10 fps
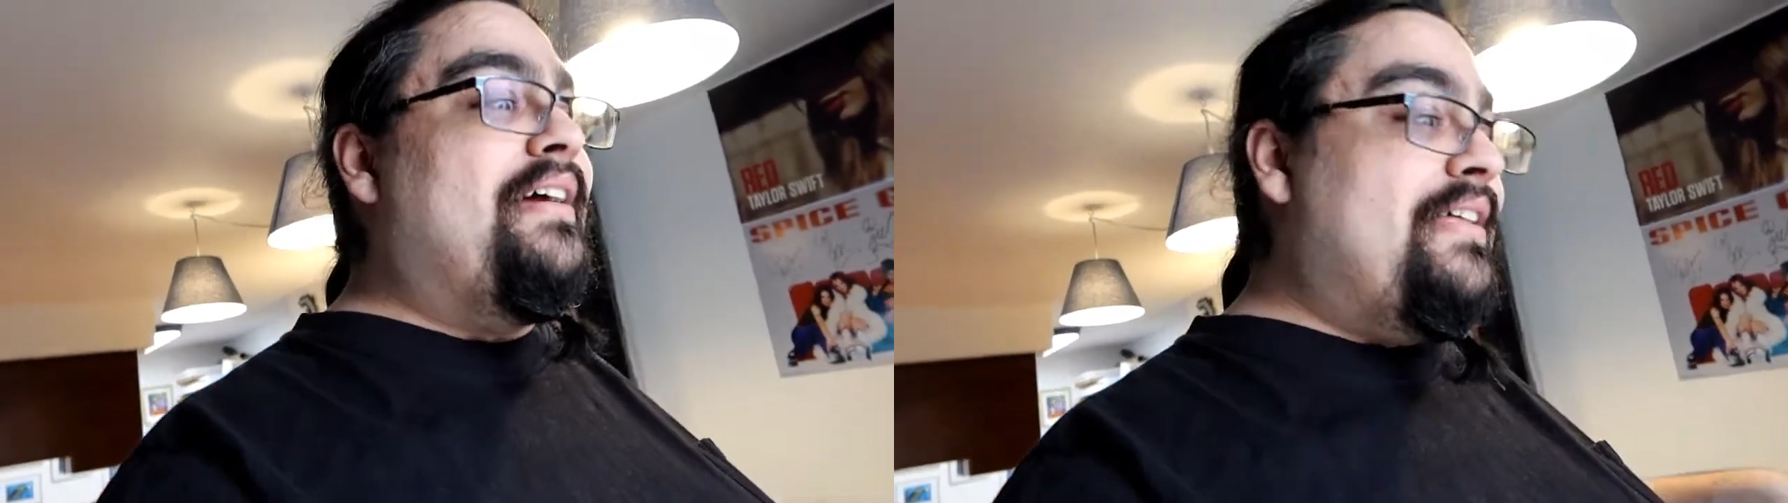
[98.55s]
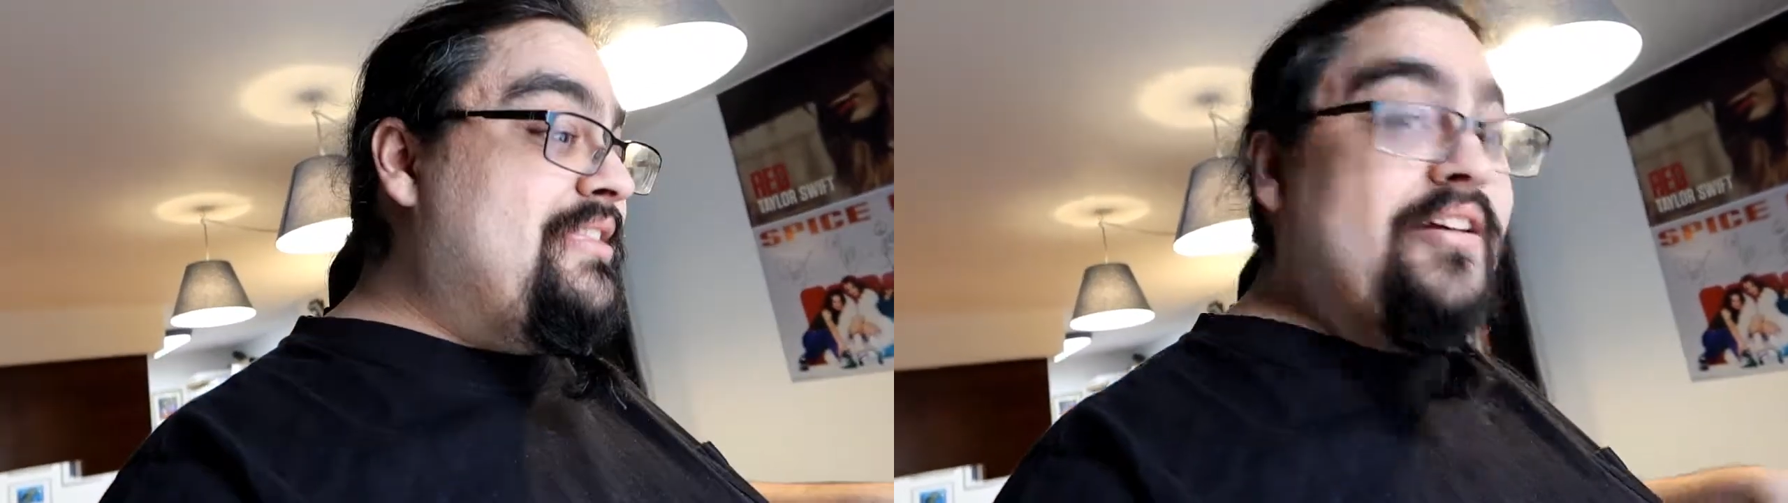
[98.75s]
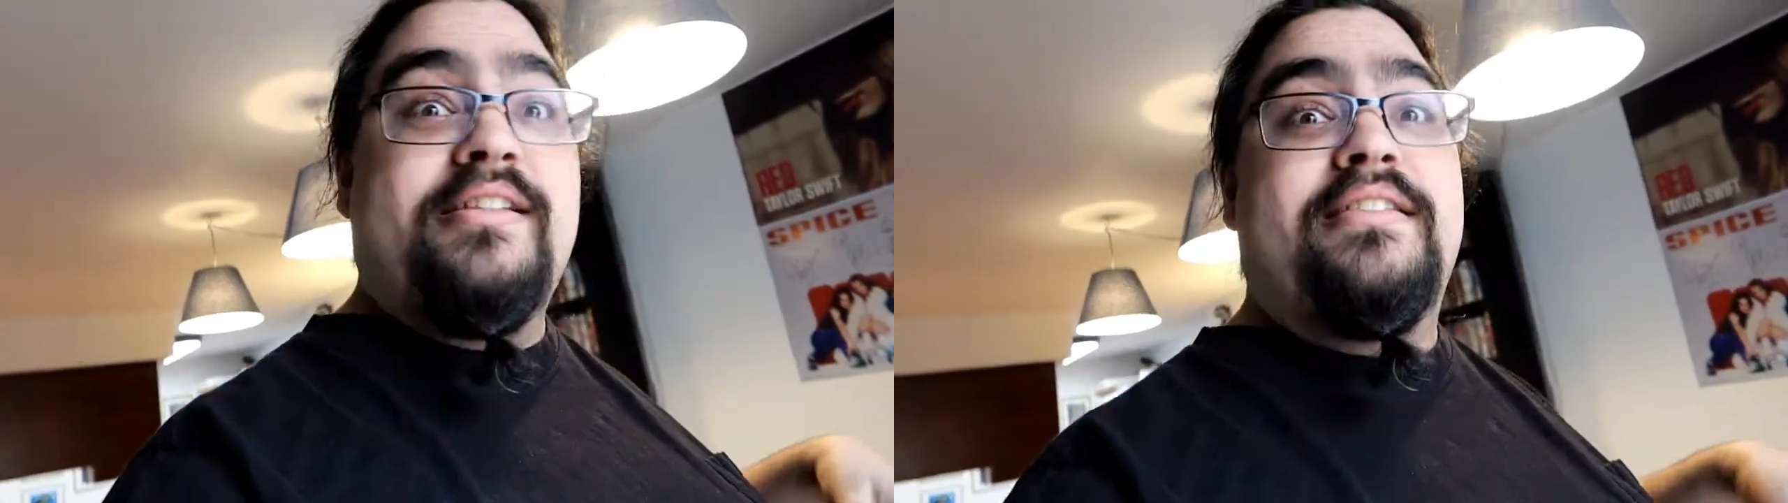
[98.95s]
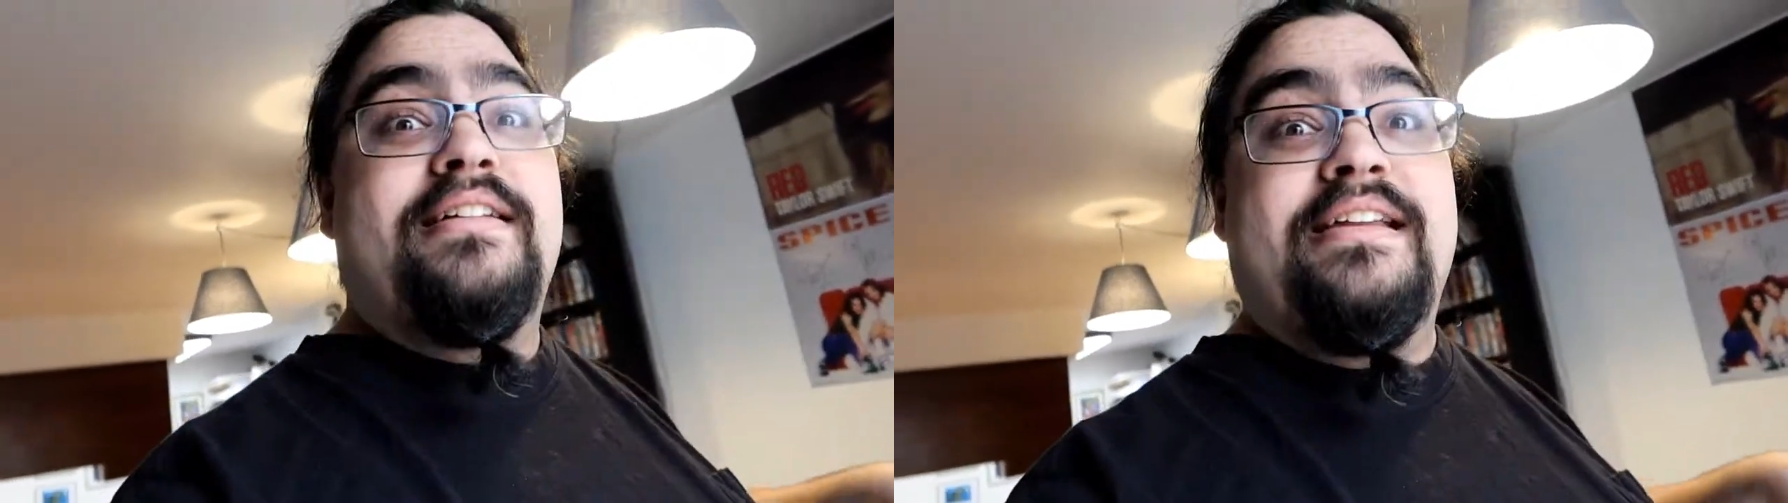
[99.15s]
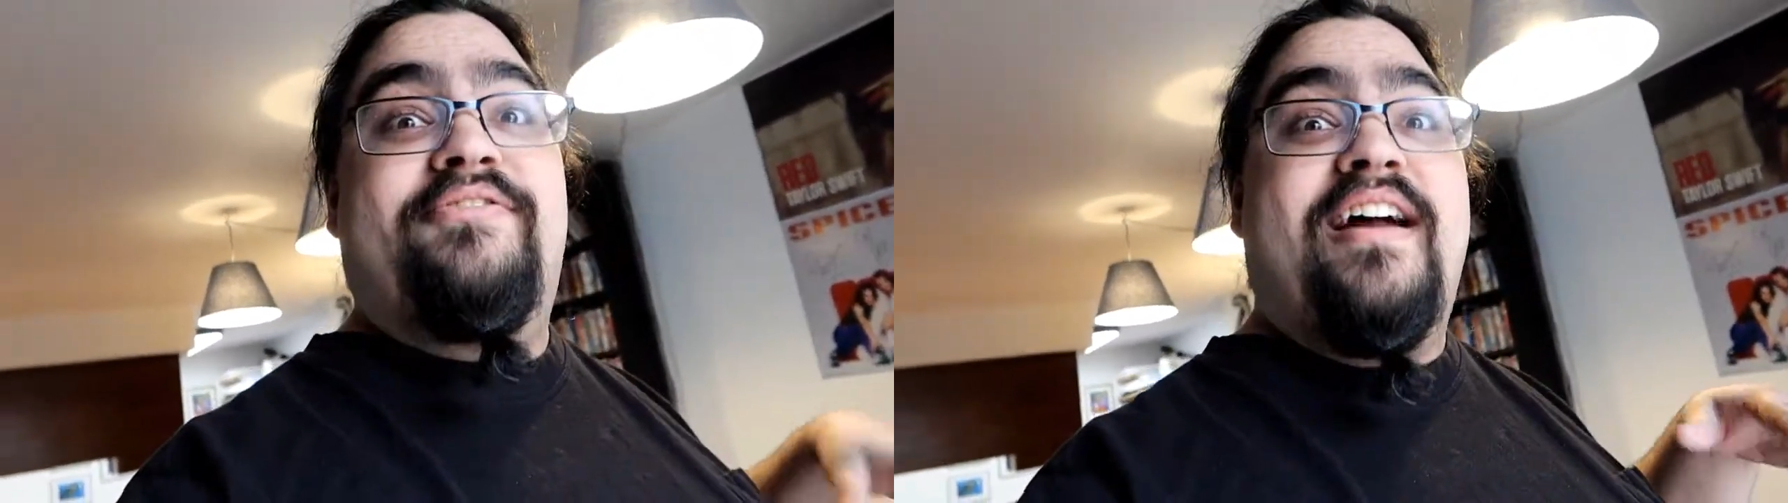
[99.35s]
the
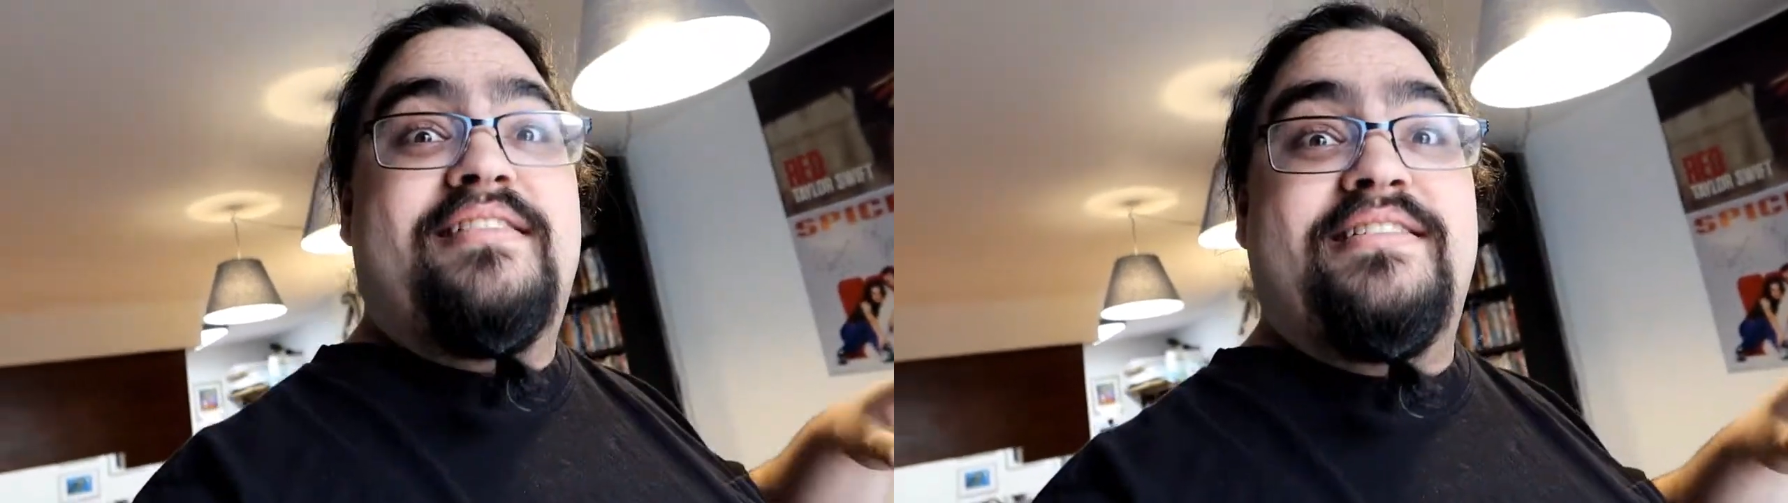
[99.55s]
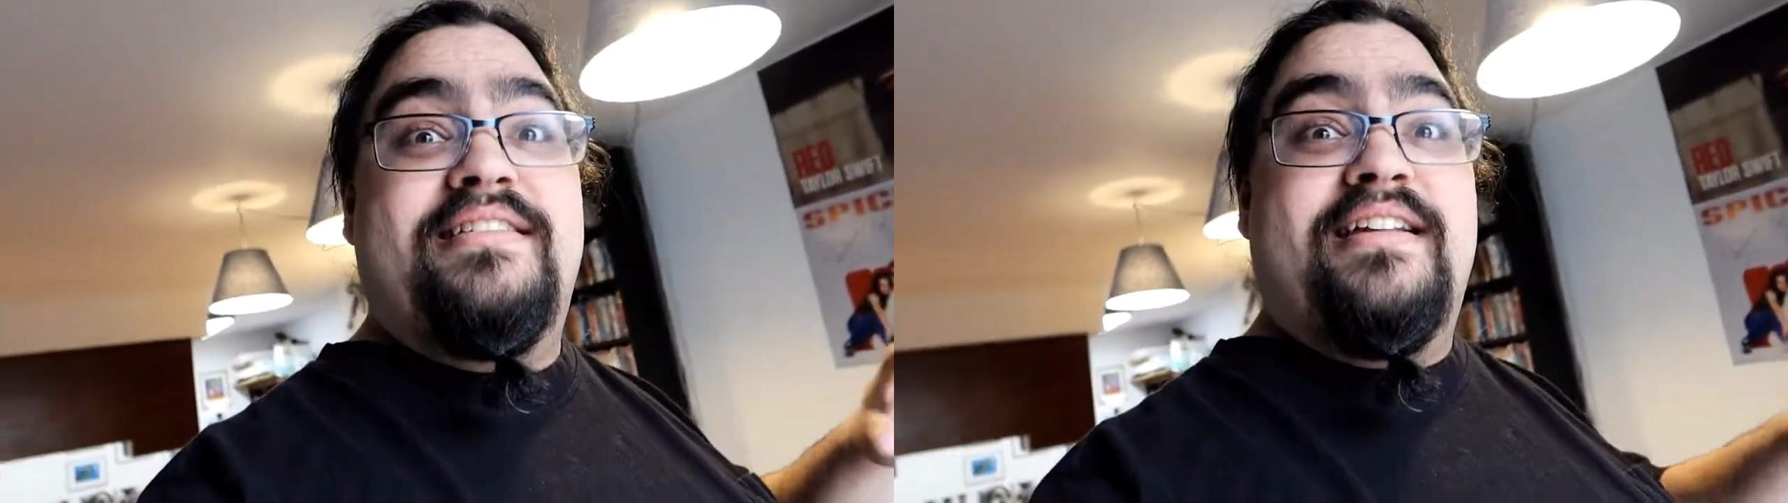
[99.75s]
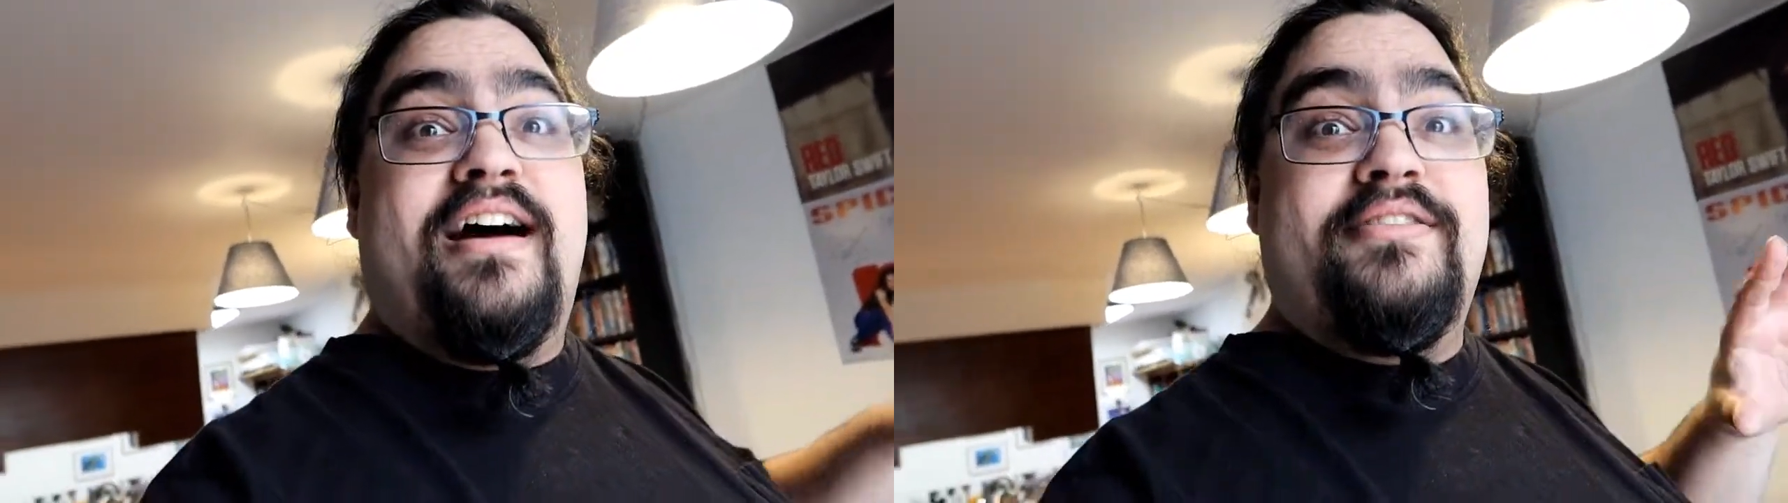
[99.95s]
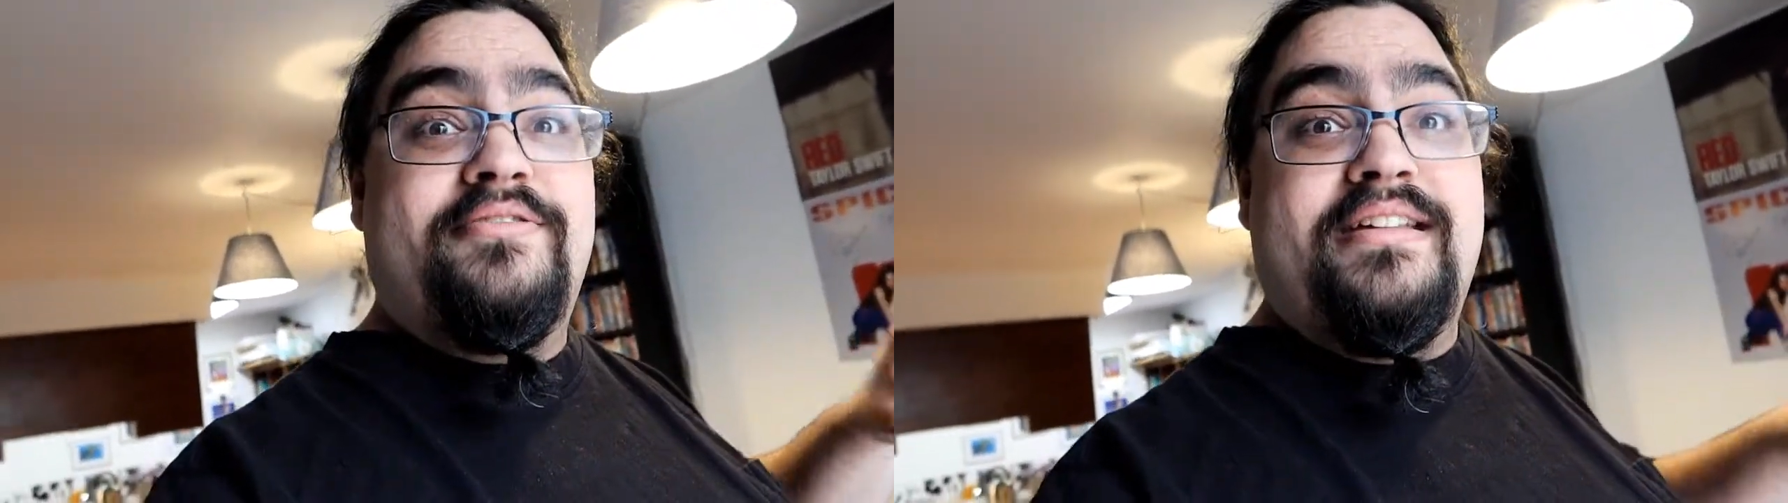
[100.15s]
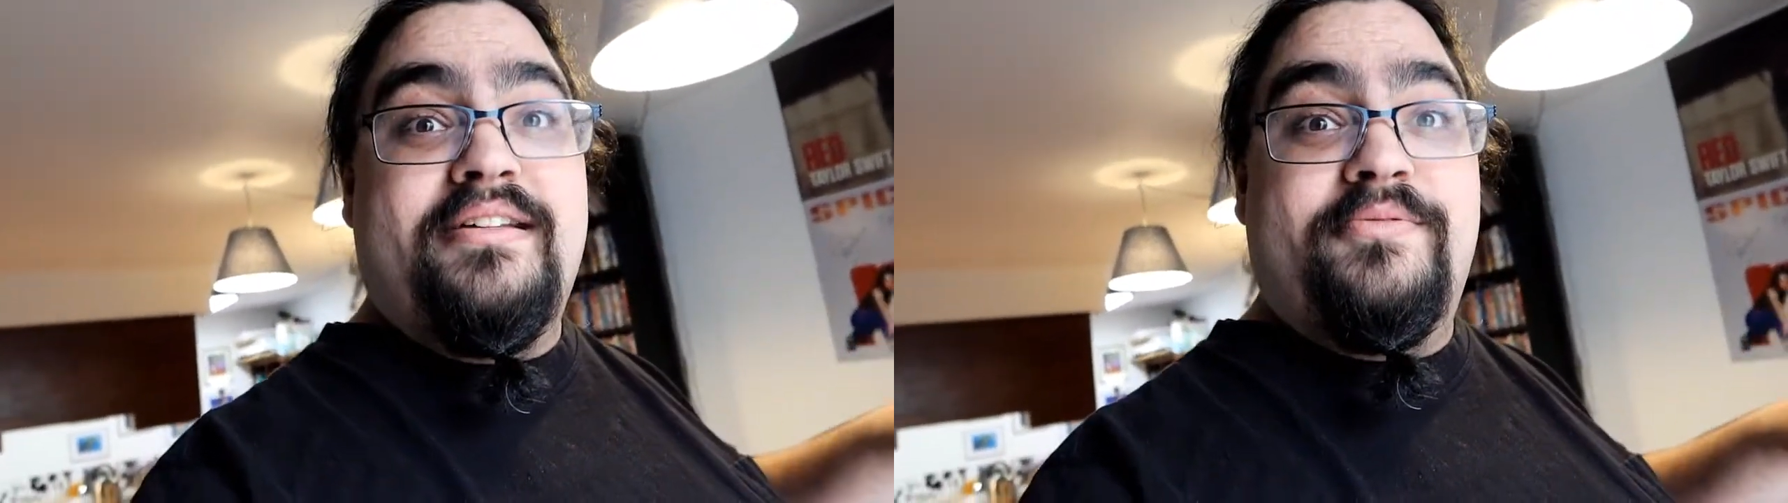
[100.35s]
in fact, not
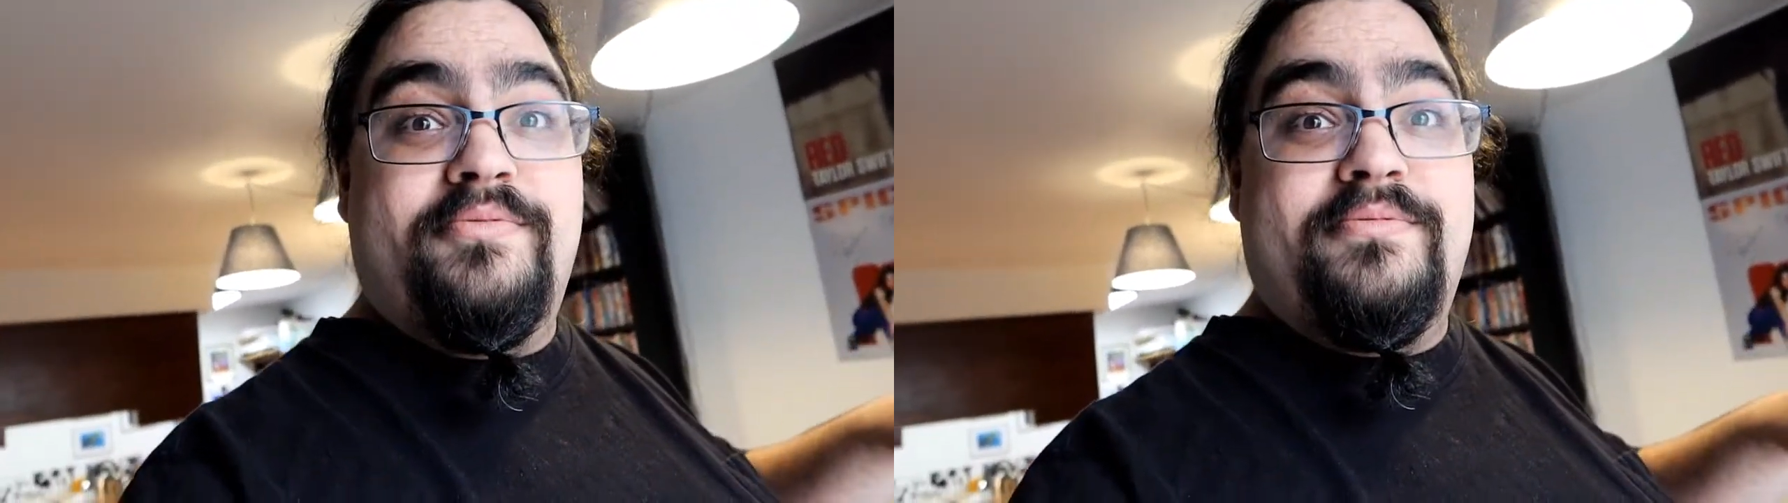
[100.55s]
only